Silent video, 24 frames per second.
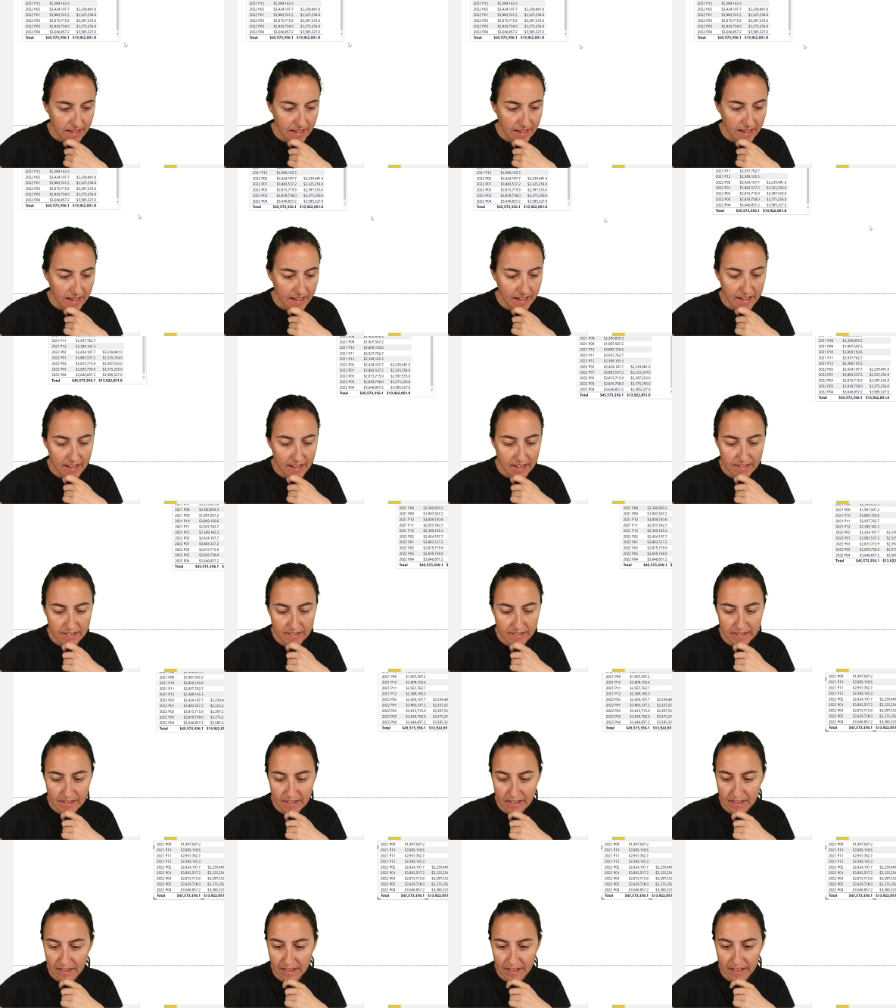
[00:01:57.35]

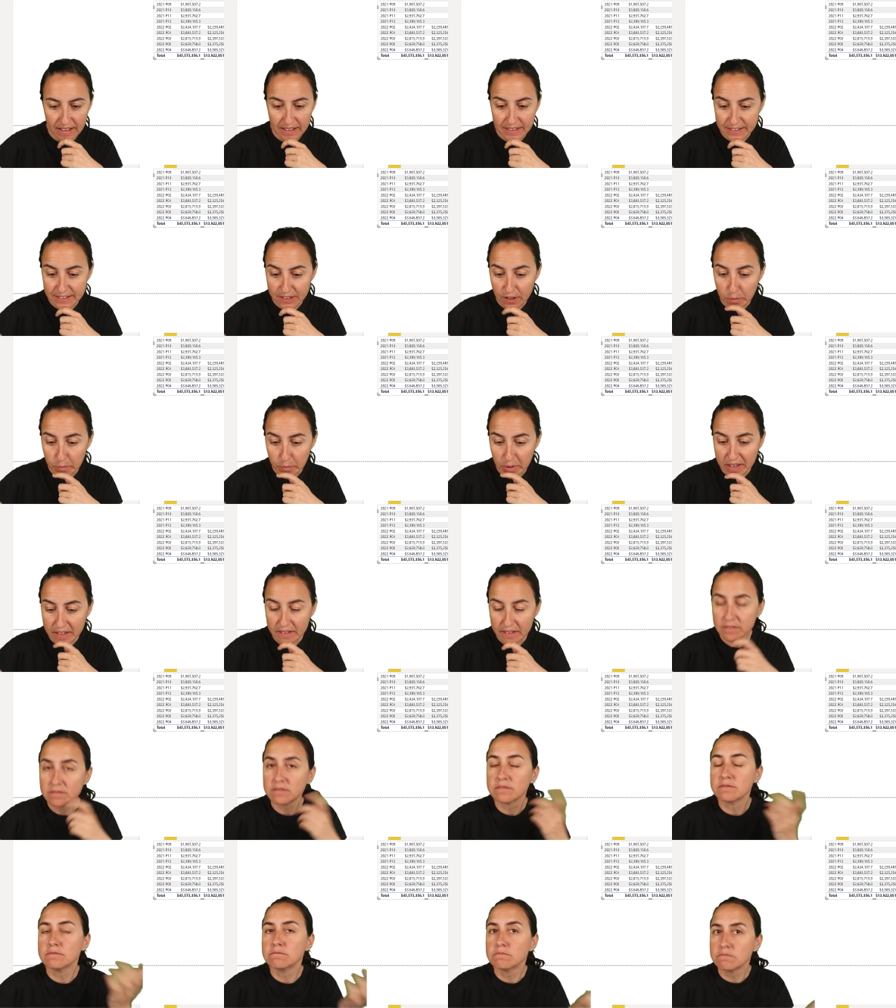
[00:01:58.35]
And uh, let's start
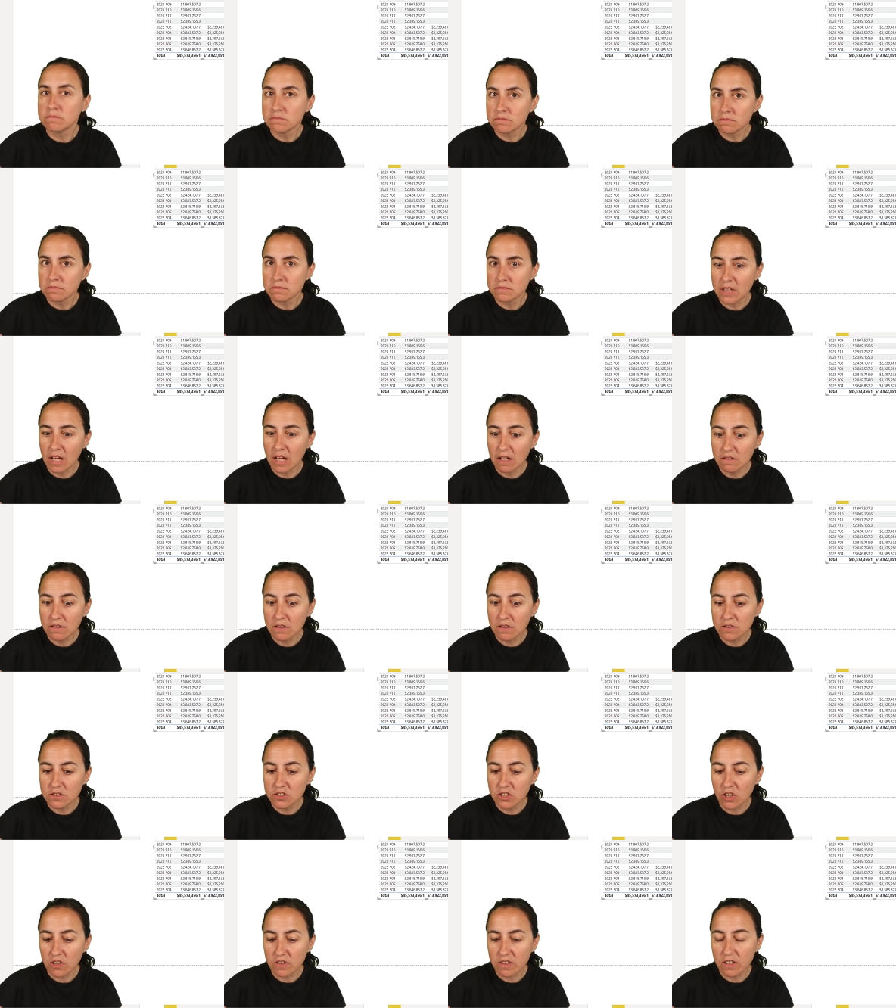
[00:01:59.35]
building.
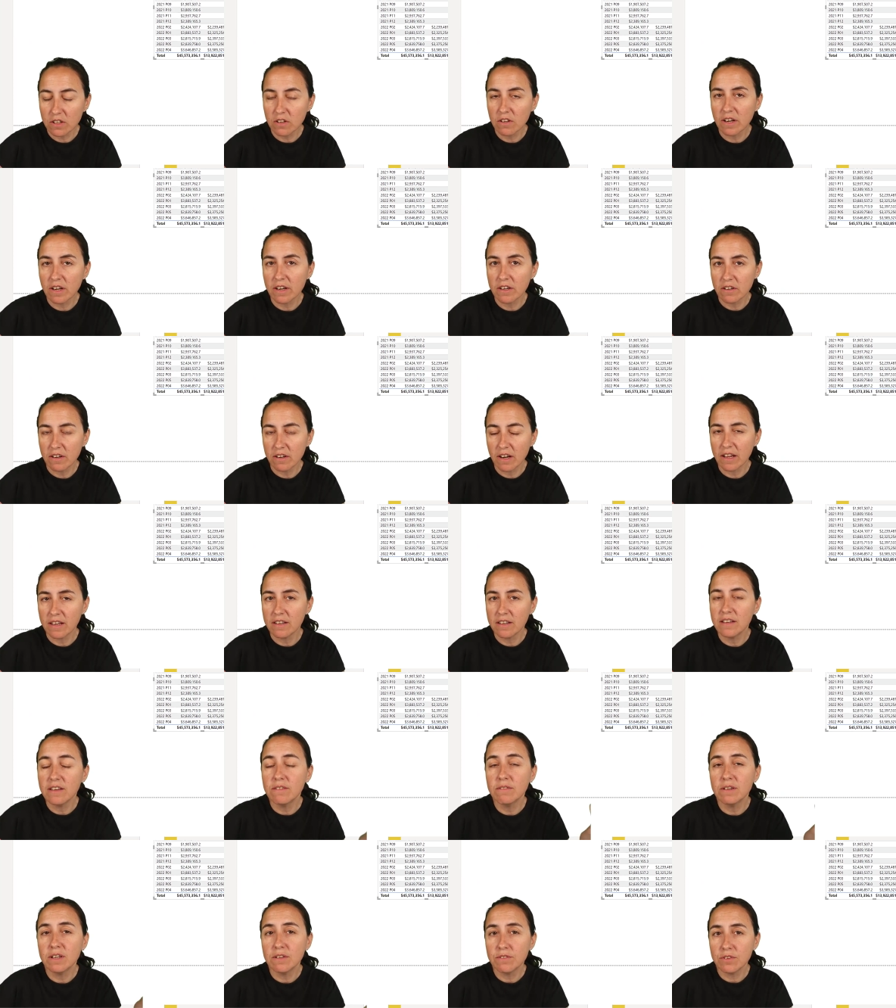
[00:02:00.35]
Download Charticulator. Hey,
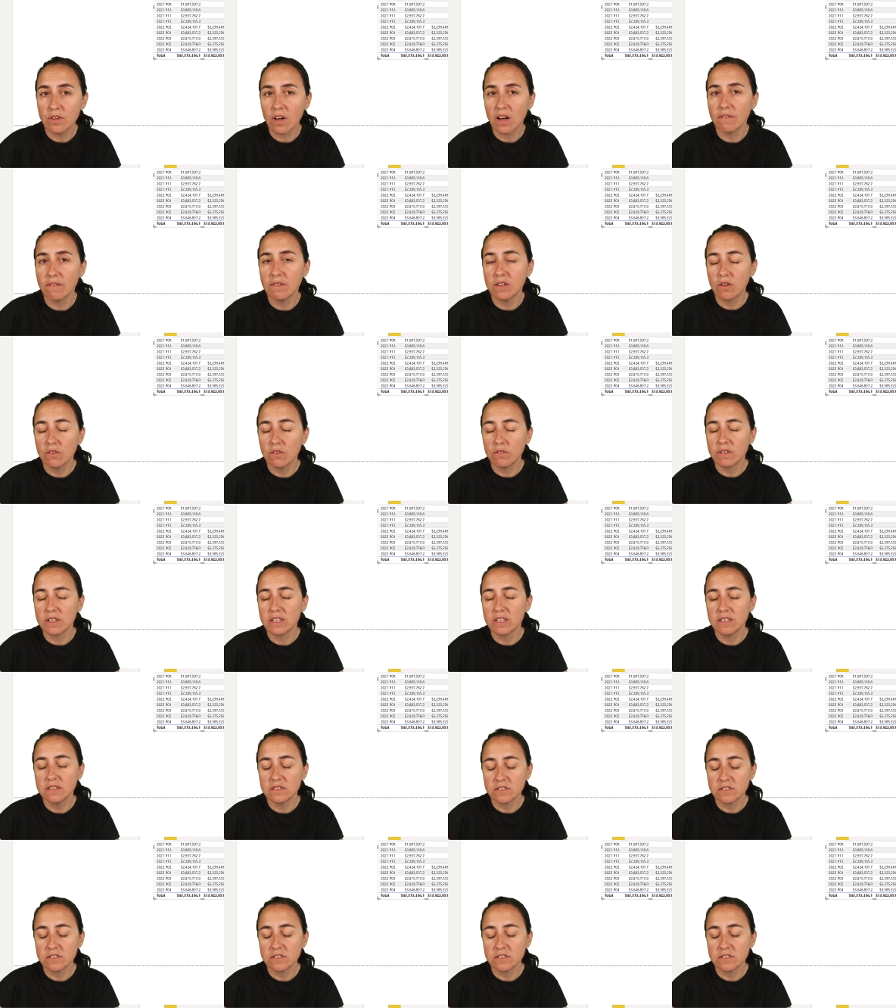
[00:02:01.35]
even if you have it already